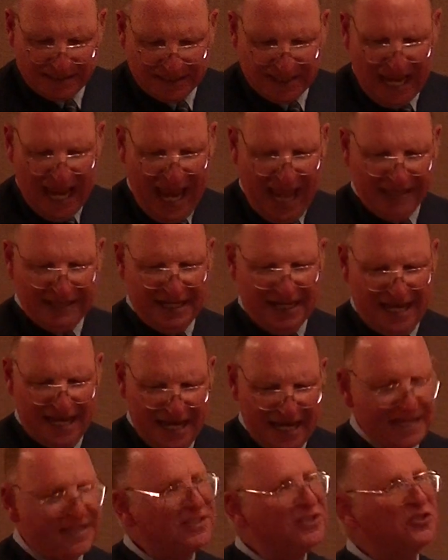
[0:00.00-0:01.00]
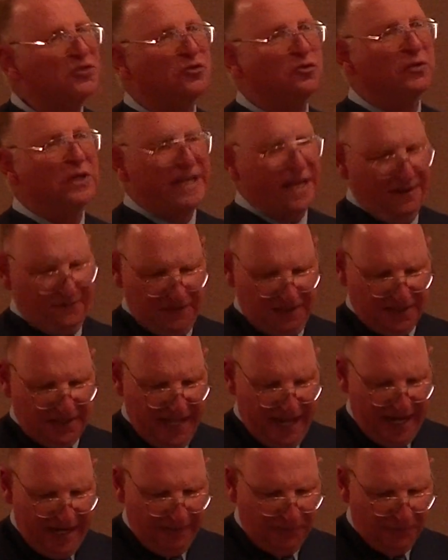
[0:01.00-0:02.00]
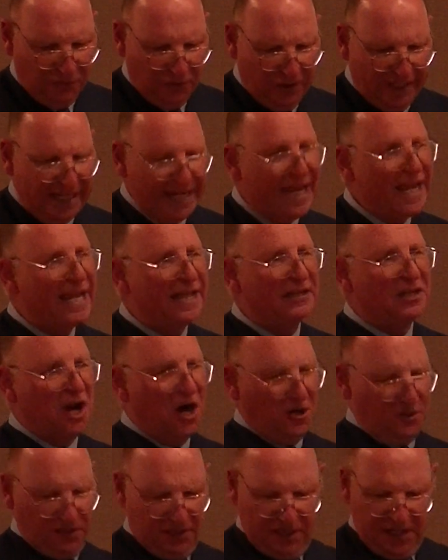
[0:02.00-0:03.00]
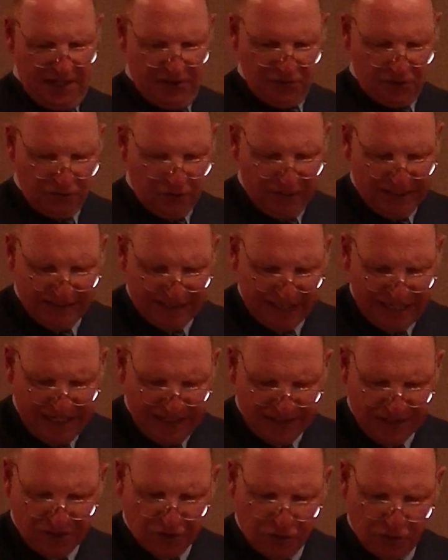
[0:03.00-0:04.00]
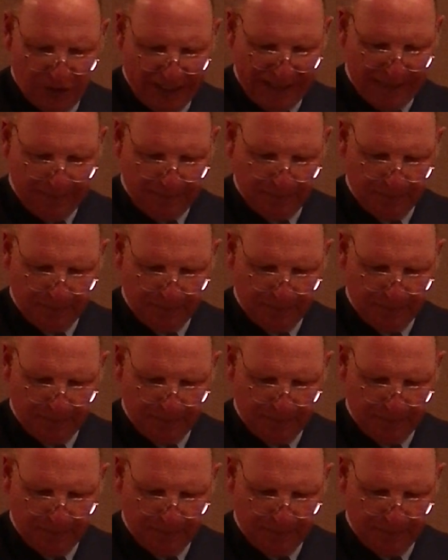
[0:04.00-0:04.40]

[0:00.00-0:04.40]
sad history of slavery in our country's history.